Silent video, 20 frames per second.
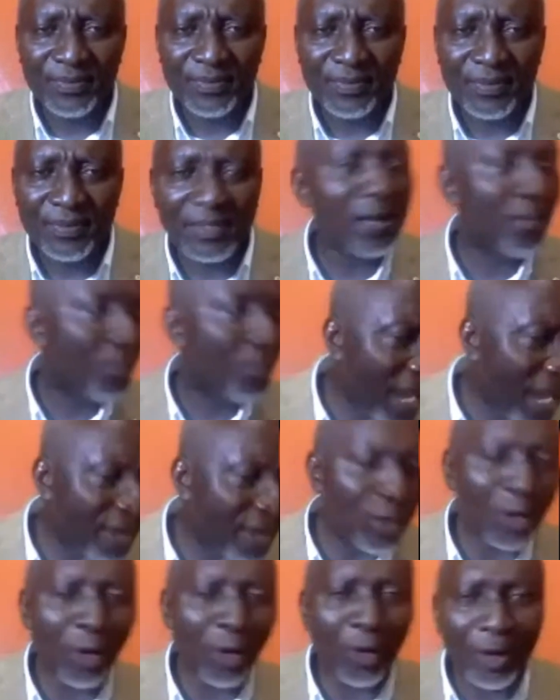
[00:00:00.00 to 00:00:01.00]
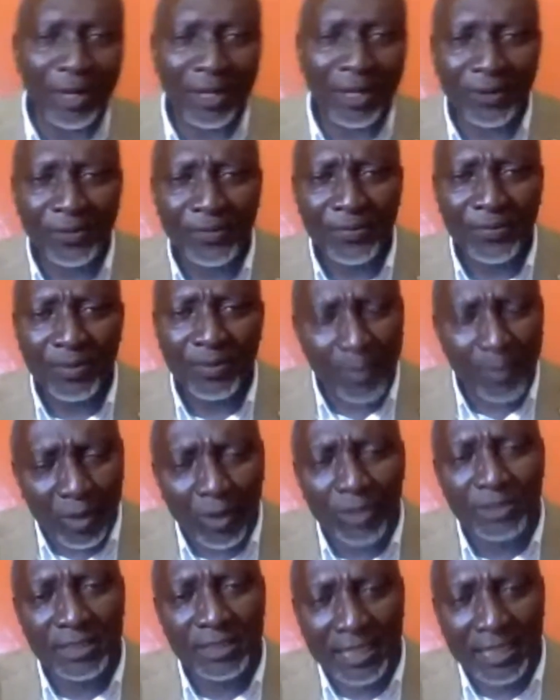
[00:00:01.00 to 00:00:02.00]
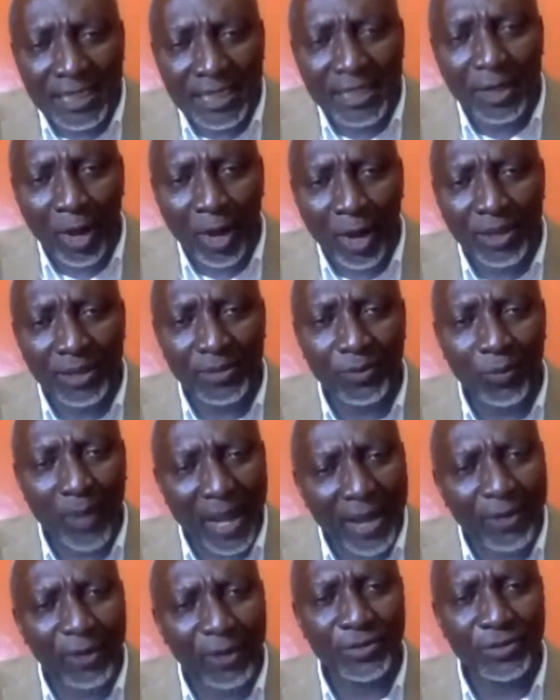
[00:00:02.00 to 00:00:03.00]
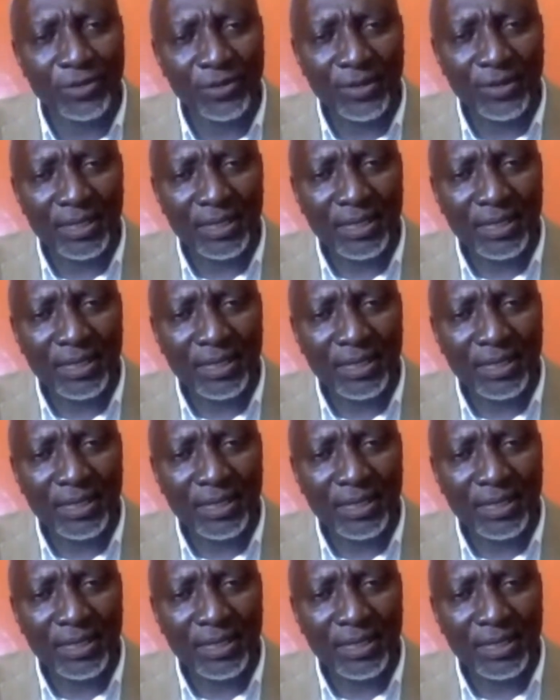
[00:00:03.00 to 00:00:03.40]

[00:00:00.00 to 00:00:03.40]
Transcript: They buy your oil because they need the oil. Why not?